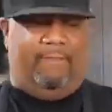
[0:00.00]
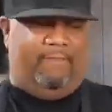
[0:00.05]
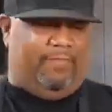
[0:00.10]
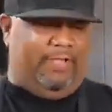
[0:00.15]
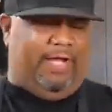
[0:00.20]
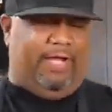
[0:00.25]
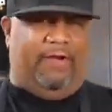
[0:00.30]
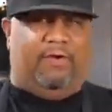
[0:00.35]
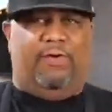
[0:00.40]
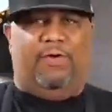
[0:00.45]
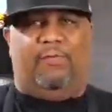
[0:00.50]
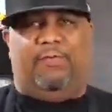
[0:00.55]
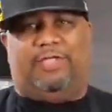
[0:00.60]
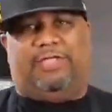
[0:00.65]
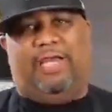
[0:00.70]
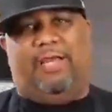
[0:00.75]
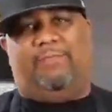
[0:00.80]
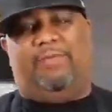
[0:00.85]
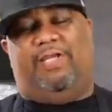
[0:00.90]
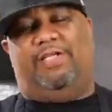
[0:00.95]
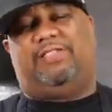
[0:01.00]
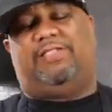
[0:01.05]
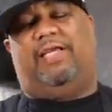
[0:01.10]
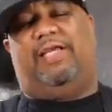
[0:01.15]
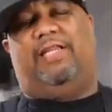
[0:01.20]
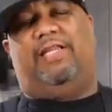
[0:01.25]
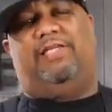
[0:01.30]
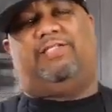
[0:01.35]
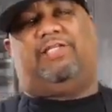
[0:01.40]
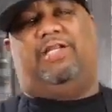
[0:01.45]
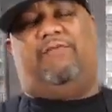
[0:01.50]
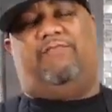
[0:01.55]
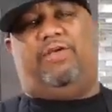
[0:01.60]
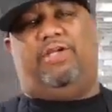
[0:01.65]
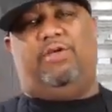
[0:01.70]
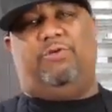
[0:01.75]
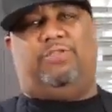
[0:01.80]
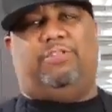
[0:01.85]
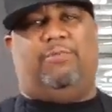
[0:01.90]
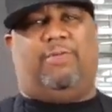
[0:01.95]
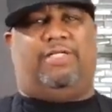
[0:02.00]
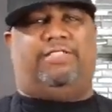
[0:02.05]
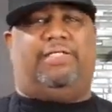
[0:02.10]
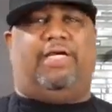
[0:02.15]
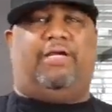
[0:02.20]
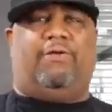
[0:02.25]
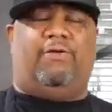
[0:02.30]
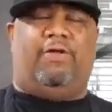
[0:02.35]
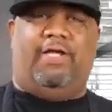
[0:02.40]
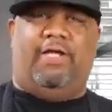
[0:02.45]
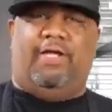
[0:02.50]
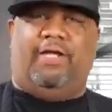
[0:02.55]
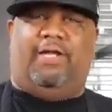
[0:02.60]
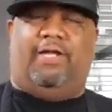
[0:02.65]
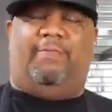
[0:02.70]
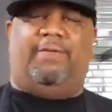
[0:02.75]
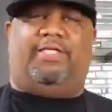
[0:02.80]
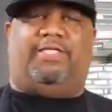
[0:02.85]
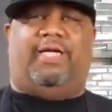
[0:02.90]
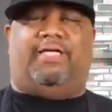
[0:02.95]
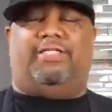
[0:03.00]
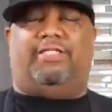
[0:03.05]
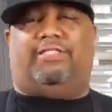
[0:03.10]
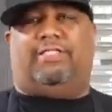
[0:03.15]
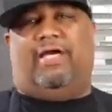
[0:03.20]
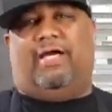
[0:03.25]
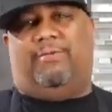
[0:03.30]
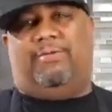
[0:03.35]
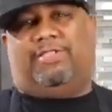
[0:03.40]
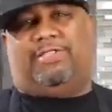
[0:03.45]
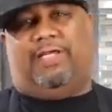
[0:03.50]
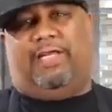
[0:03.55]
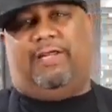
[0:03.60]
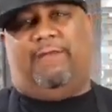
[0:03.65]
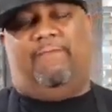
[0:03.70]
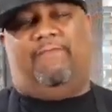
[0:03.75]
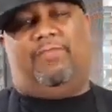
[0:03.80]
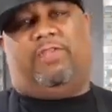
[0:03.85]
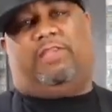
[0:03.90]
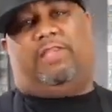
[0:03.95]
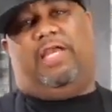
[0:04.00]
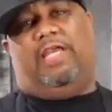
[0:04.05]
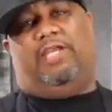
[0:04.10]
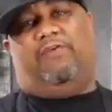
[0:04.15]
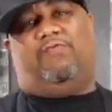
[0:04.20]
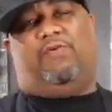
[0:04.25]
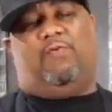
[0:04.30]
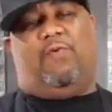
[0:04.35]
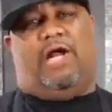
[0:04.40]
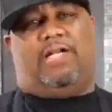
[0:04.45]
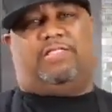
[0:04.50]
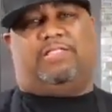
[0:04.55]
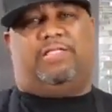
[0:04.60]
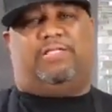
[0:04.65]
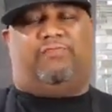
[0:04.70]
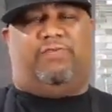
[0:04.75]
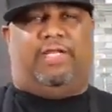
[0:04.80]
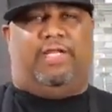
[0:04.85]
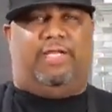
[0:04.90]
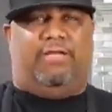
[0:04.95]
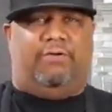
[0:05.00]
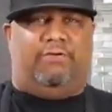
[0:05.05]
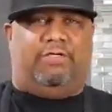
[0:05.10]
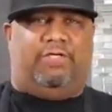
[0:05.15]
Now, with that being said, listen, if you're new to my channel, let me take this time to say thank you for watching this video.